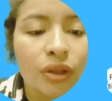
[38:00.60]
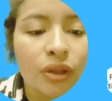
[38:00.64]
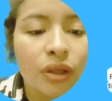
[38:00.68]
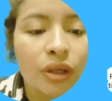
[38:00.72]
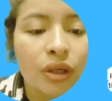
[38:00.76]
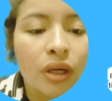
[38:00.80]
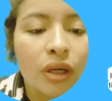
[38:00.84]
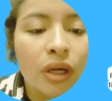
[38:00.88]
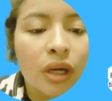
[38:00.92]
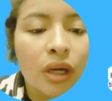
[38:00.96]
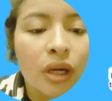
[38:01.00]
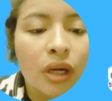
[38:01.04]

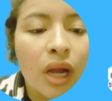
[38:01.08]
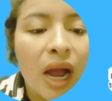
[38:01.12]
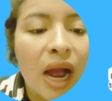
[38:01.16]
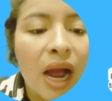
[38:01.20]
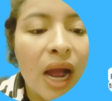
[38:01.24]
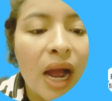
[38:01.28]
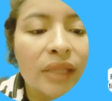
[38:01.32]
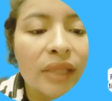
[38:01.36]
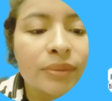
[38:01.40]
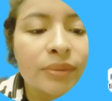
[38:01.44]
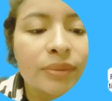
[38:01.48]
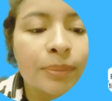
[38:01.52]
and
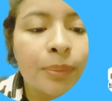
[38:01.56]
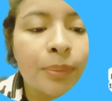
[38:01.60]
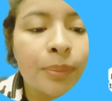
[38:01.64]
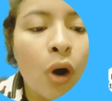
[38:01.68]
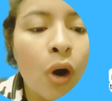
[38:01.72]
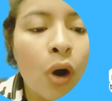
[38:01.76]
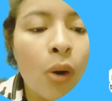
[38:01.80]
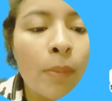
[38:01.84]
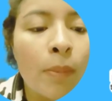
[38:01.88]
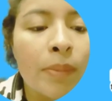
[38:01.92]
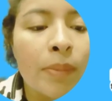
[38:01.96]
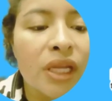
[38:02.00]
pump
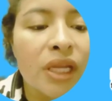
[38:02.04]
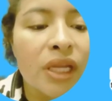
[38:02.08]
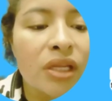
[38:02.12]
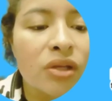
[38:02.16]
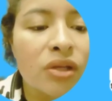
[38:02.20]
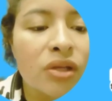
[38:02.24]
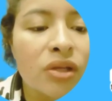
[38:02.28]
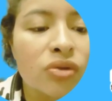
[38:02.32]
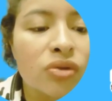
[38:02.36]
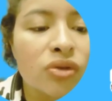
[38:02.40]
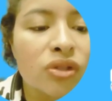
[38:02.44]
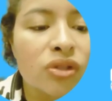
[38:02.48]
venous
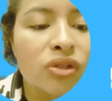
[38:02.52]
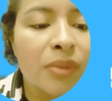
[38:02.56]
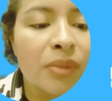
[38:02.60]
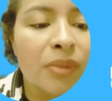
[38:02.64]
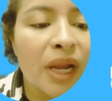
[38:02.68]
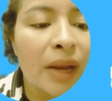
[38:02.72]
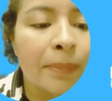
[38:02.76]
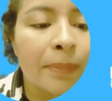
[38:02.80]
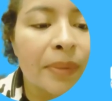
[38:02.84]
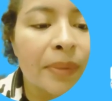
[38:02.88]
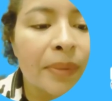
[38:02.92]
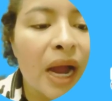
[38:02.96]
blood
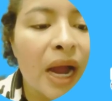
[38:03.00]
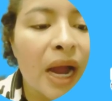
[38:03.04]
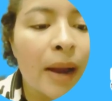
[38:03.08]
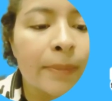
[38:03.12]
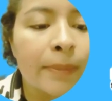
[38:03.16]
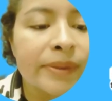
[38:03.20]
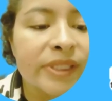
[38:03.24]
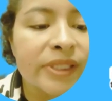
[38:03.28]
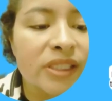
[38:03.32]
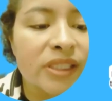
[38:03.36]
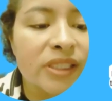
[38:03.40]
upstream